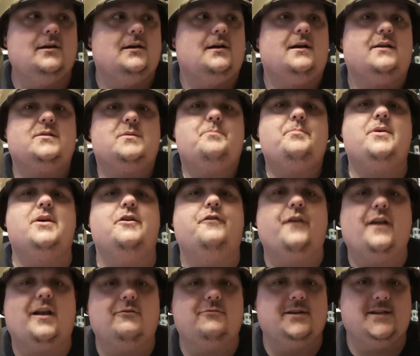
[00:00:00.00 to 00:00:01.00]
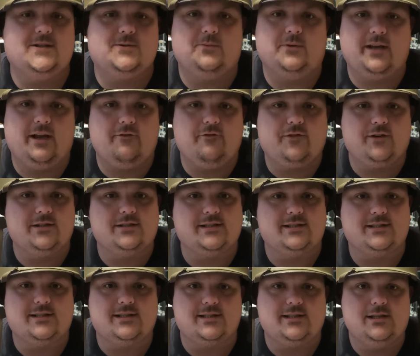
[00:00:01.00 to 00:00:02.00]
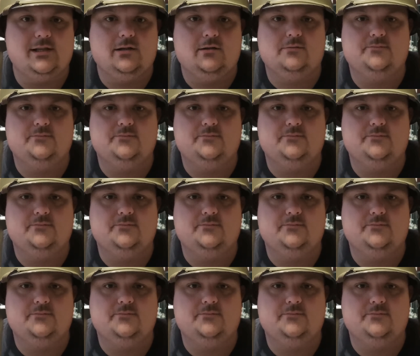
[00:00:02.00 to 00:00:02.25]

It's a perfectly reasonable name for a city.